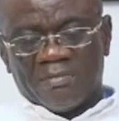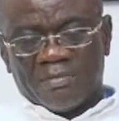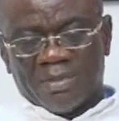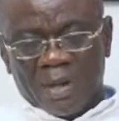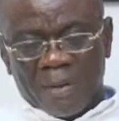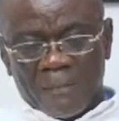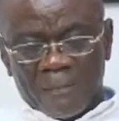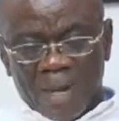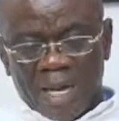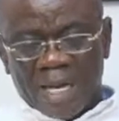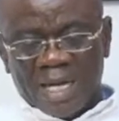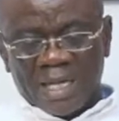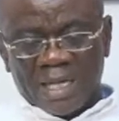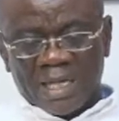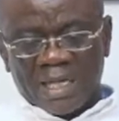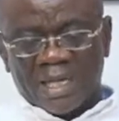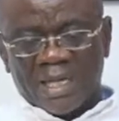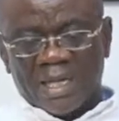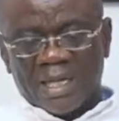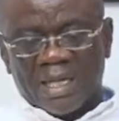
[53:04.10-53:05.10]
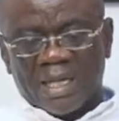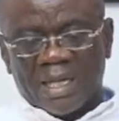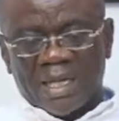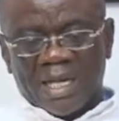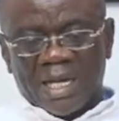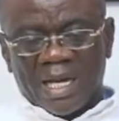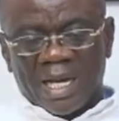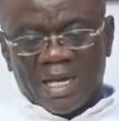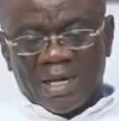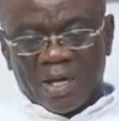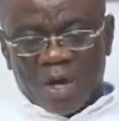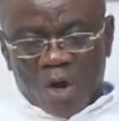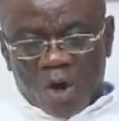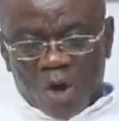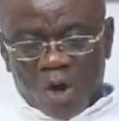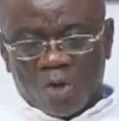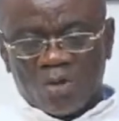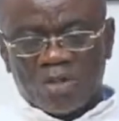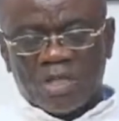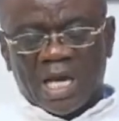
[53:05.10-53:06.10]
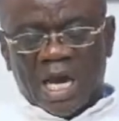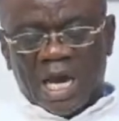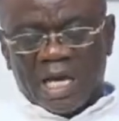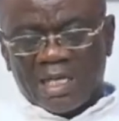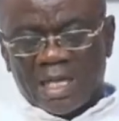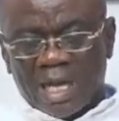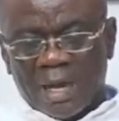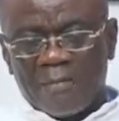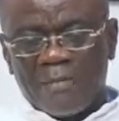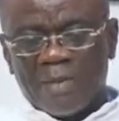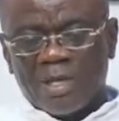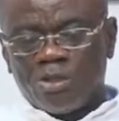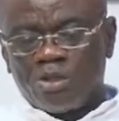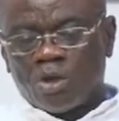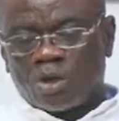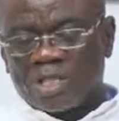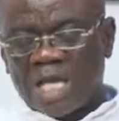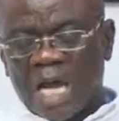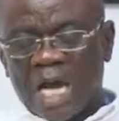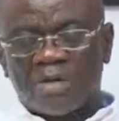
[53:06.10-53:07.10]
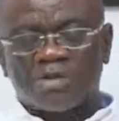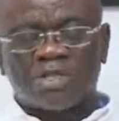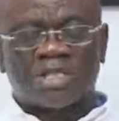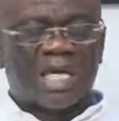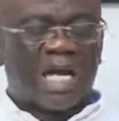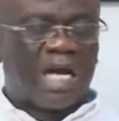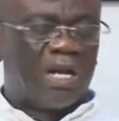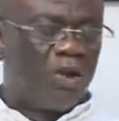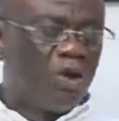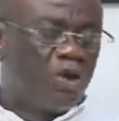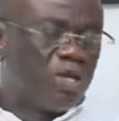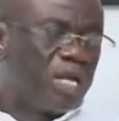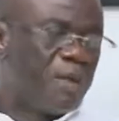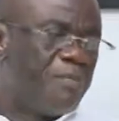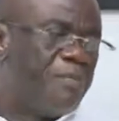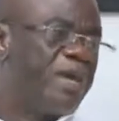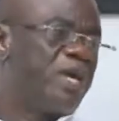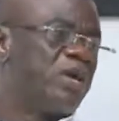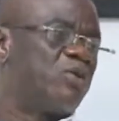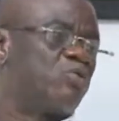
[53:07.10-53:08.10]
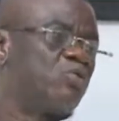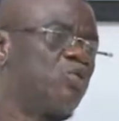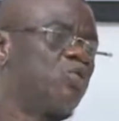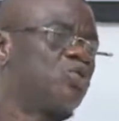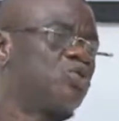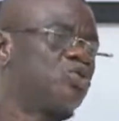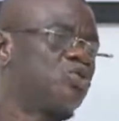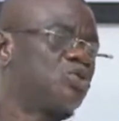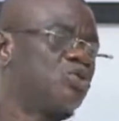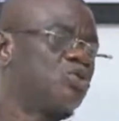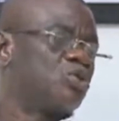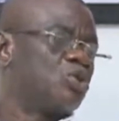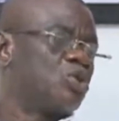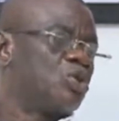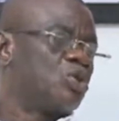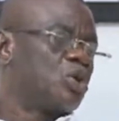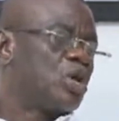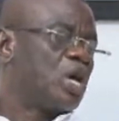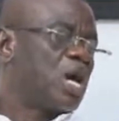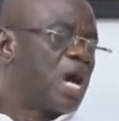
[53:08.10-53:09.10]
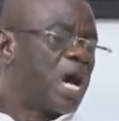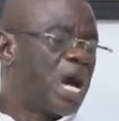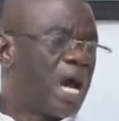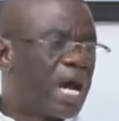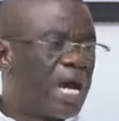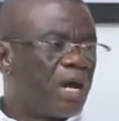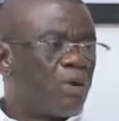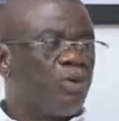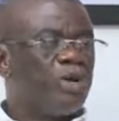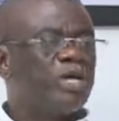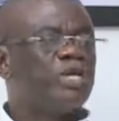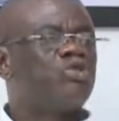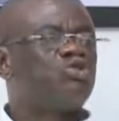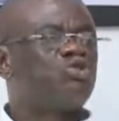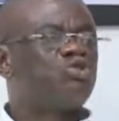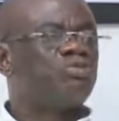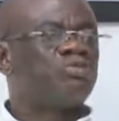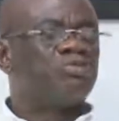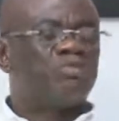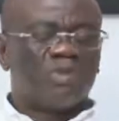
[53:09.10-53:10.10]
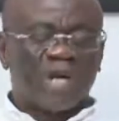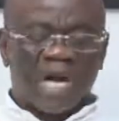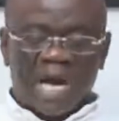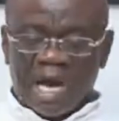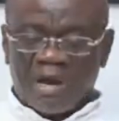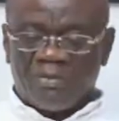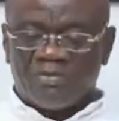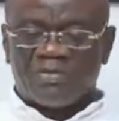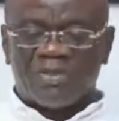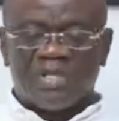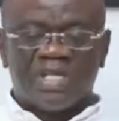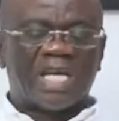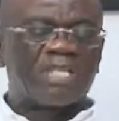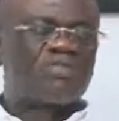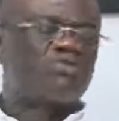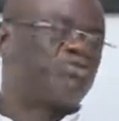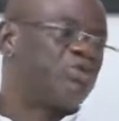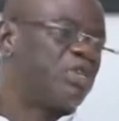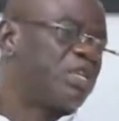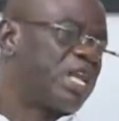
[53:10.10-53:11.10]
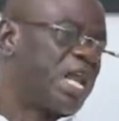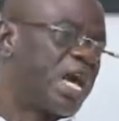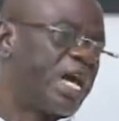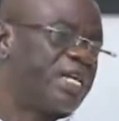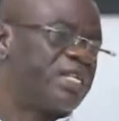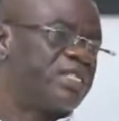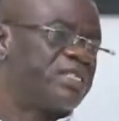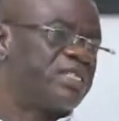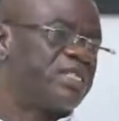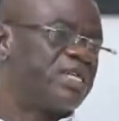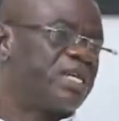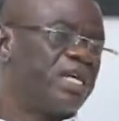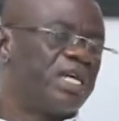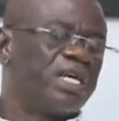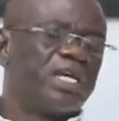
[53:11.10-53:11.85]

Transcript: Breman and all the other major towns along the main road are going to have their street lights.